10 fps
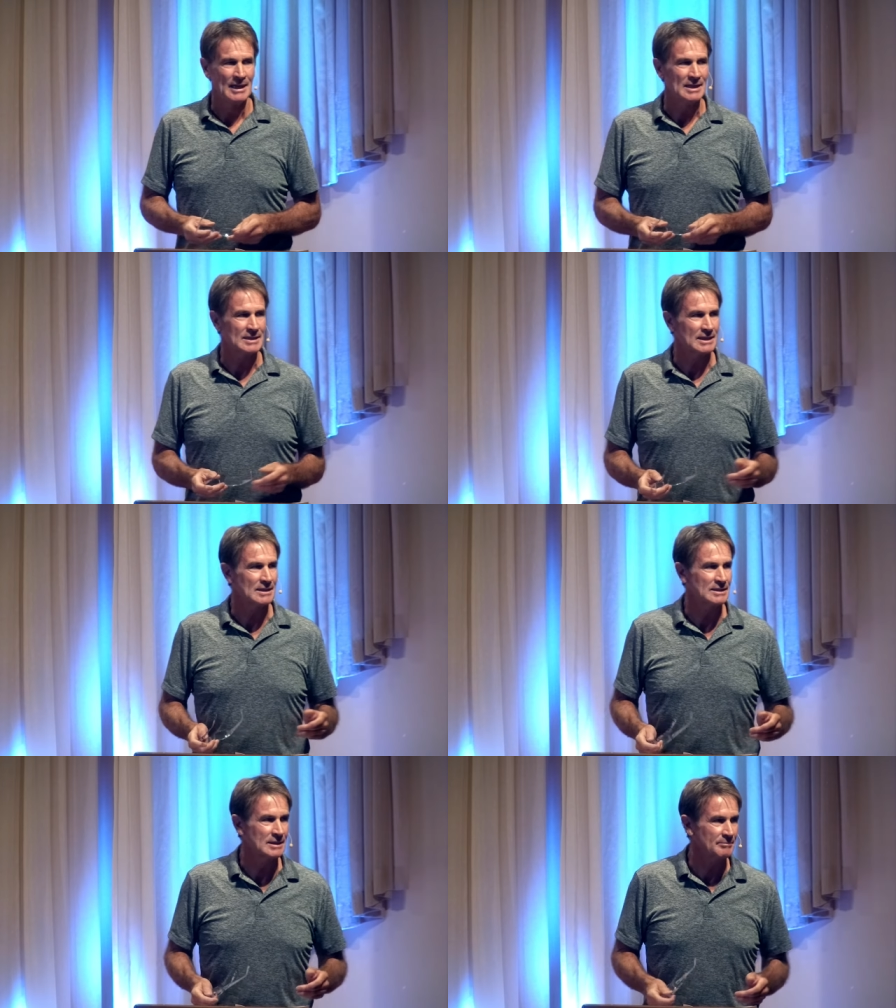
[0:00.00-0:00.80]
he
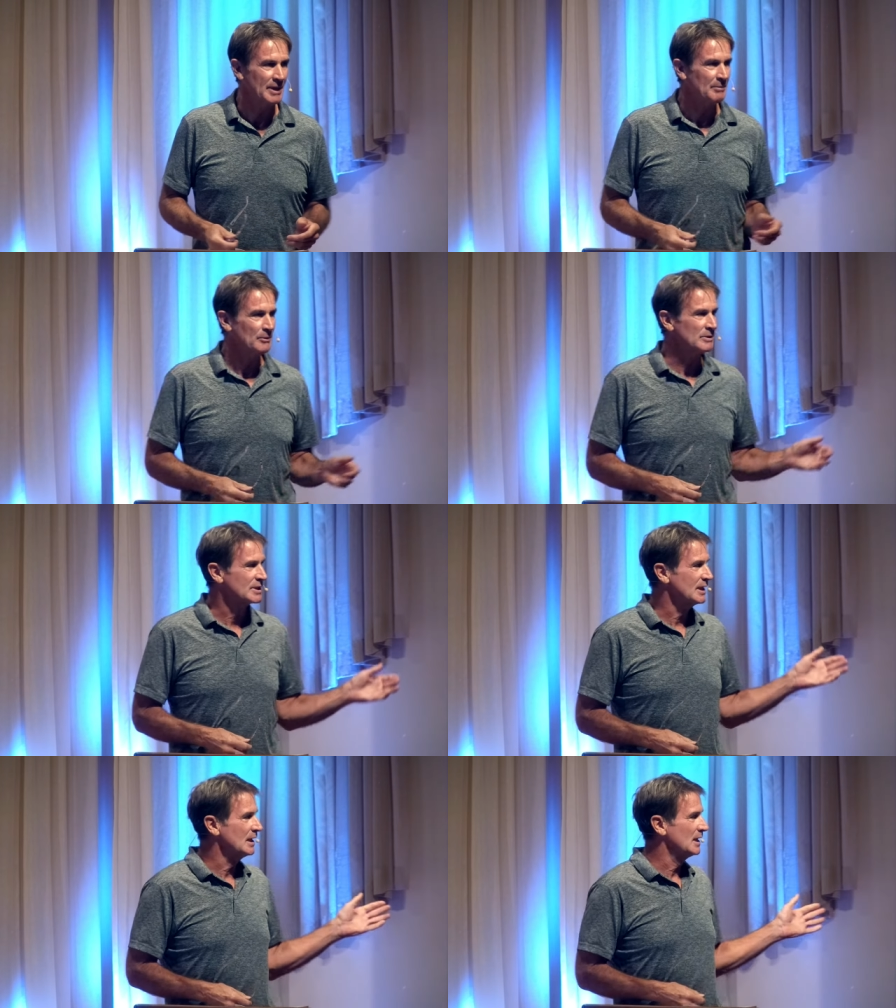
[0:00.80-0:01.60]
says that people were
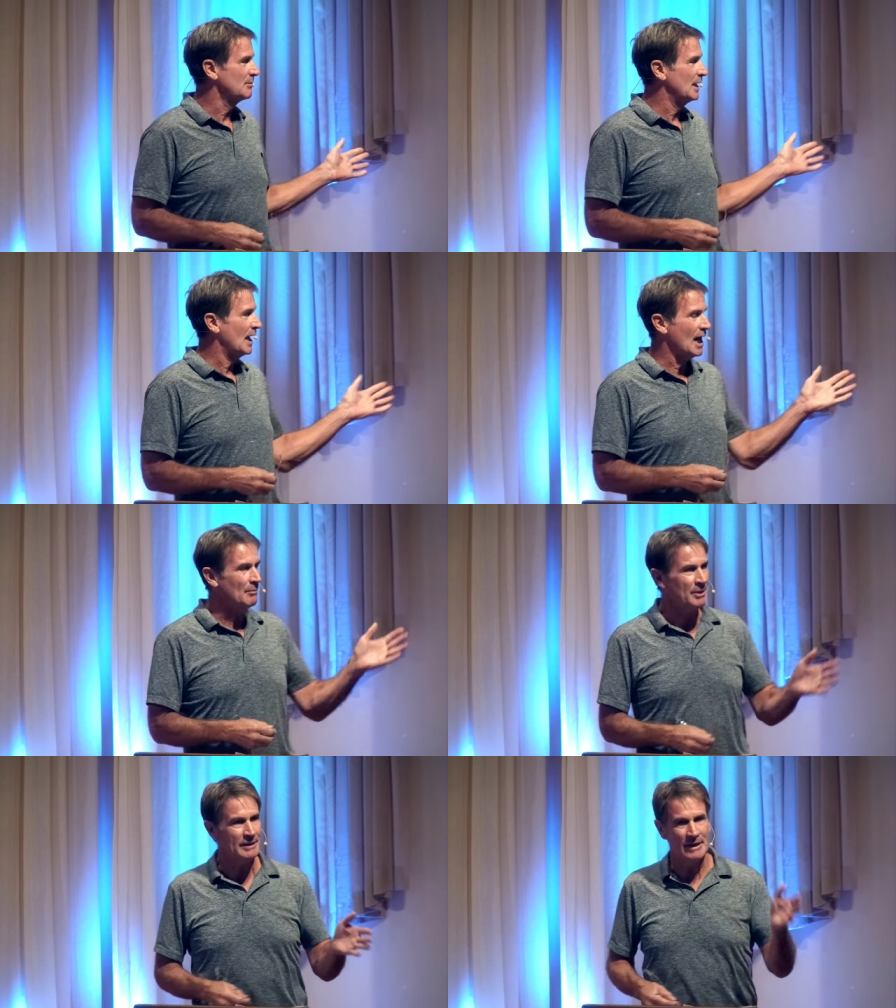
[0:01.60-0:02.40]
seeking to be
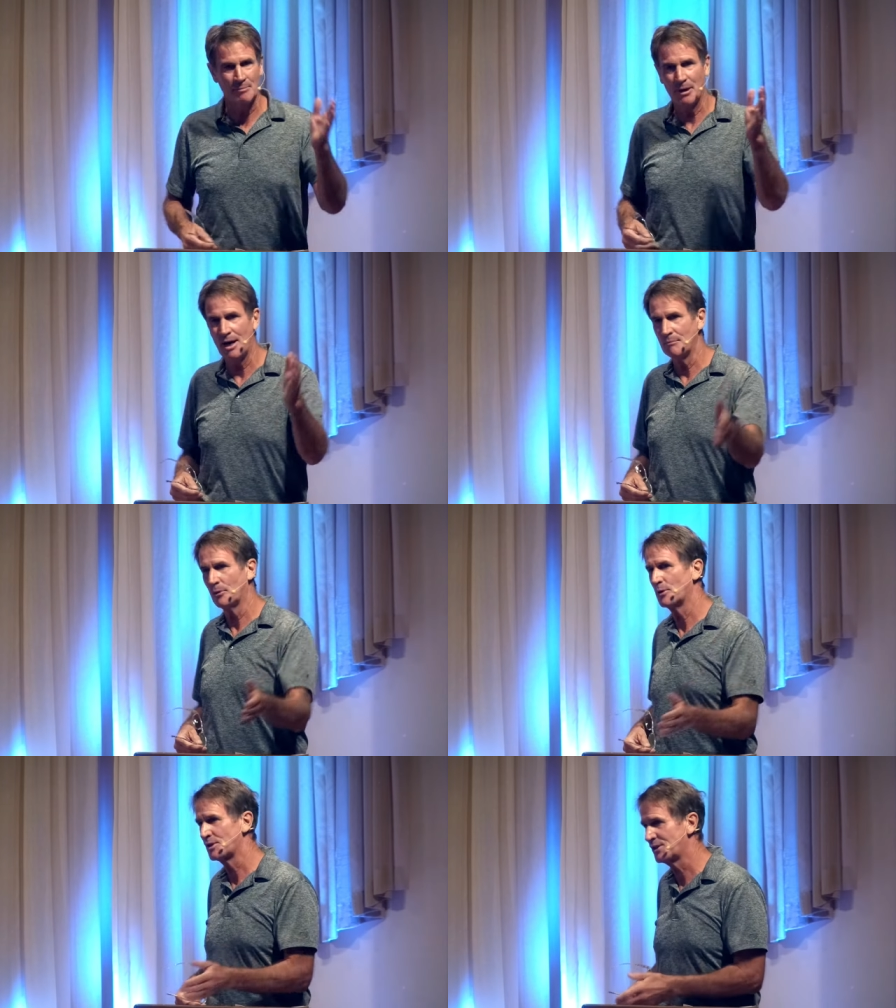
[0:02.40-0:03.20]
happy and they bought
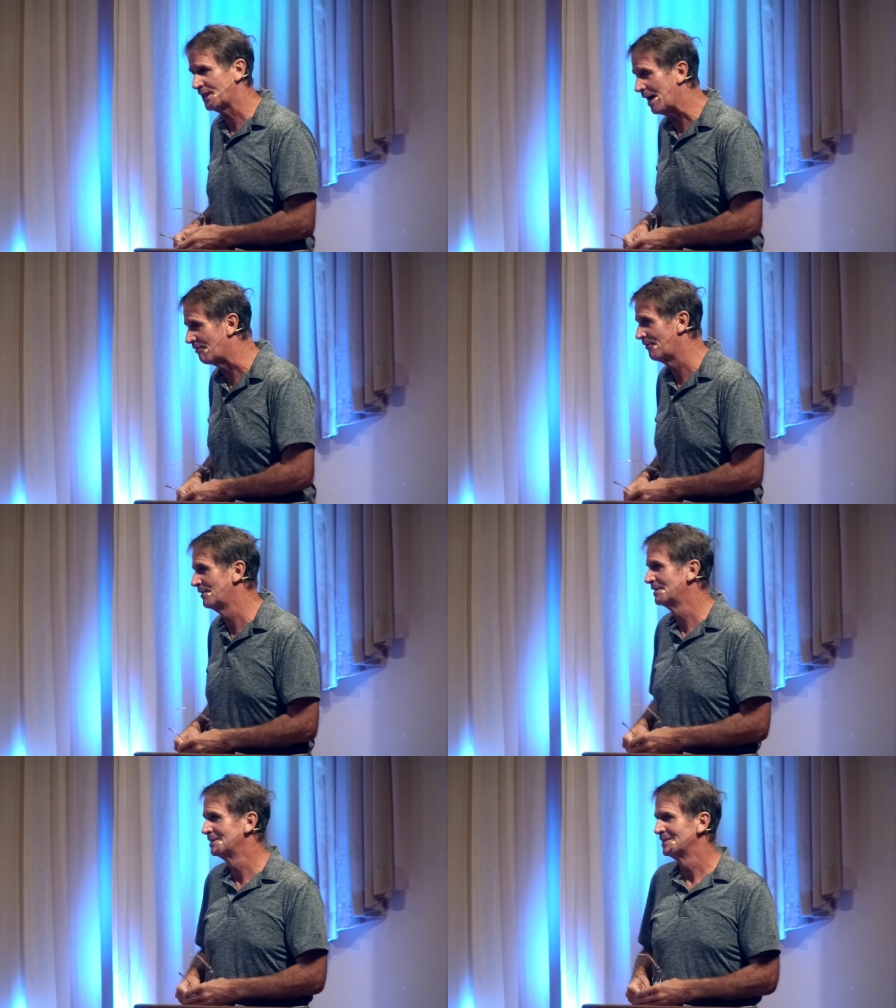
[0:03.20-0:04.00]
more
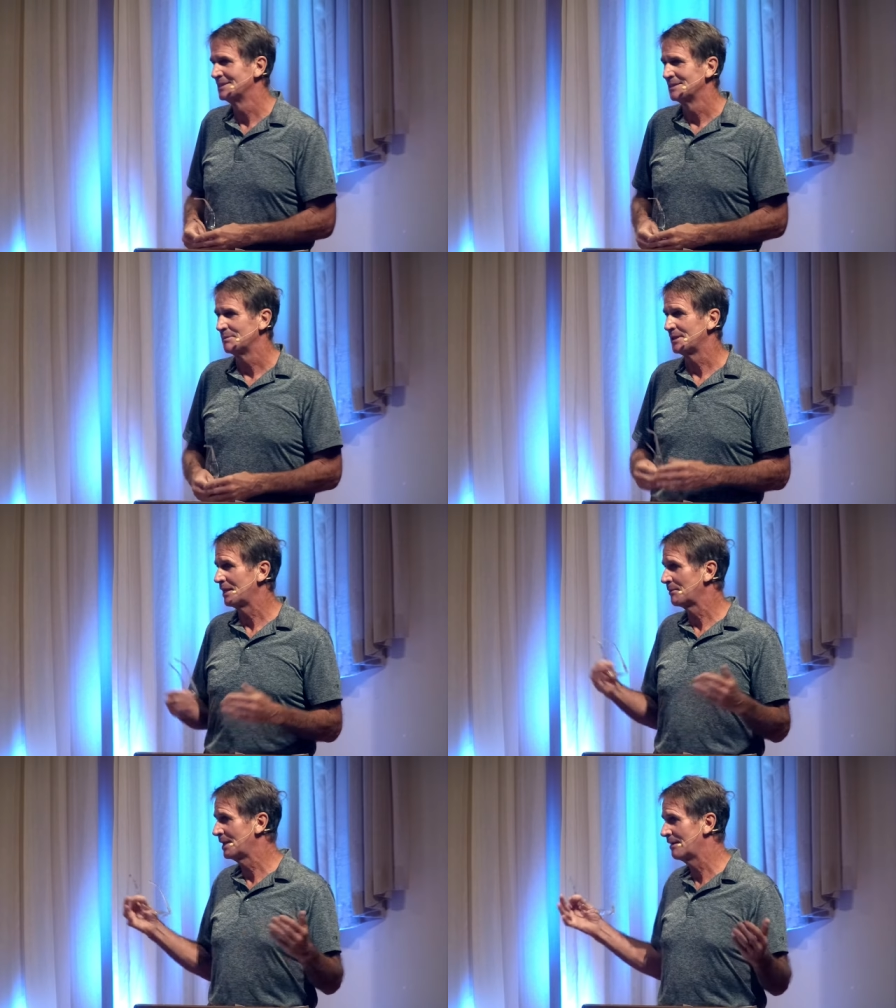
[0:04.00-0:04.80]
stuff, but
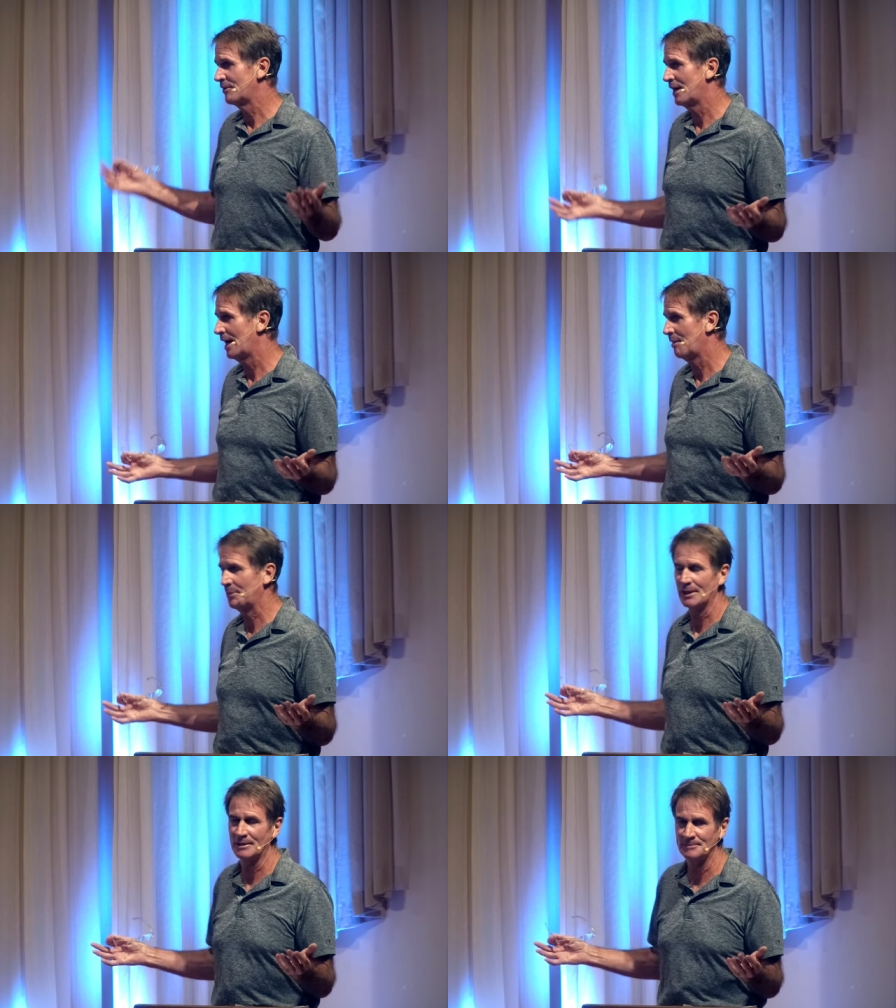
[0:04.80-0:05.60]
they were never
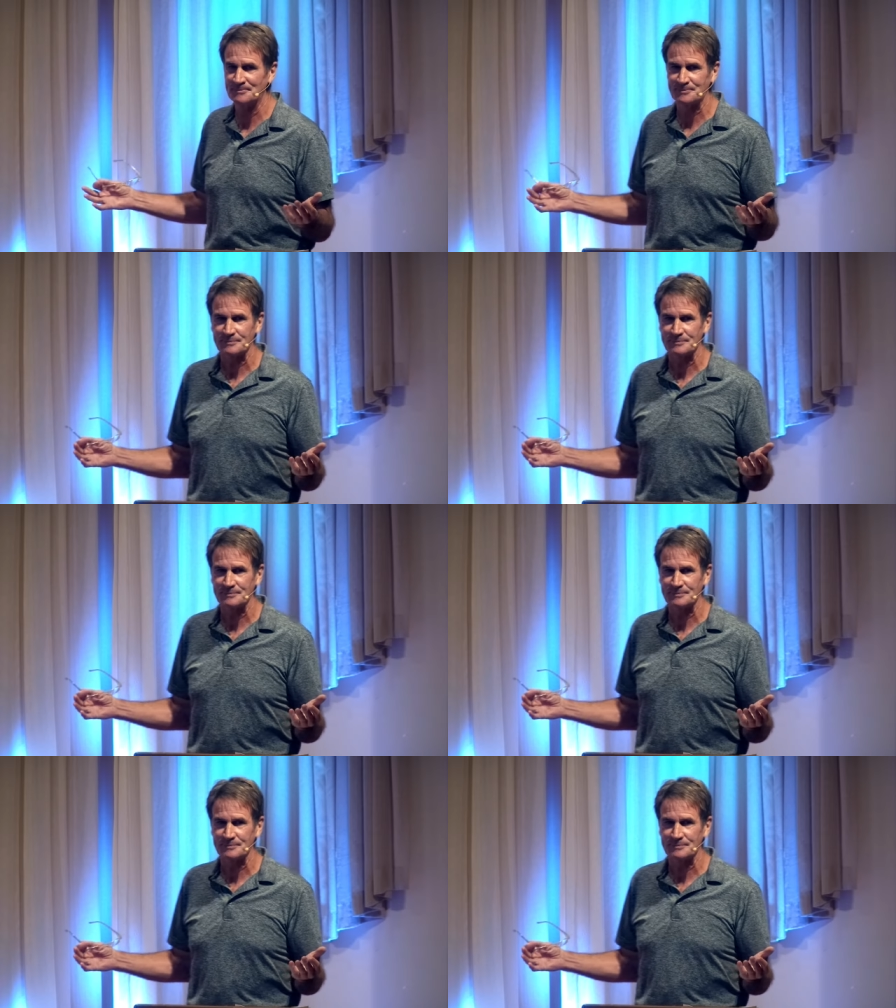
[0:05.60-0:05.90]
happier.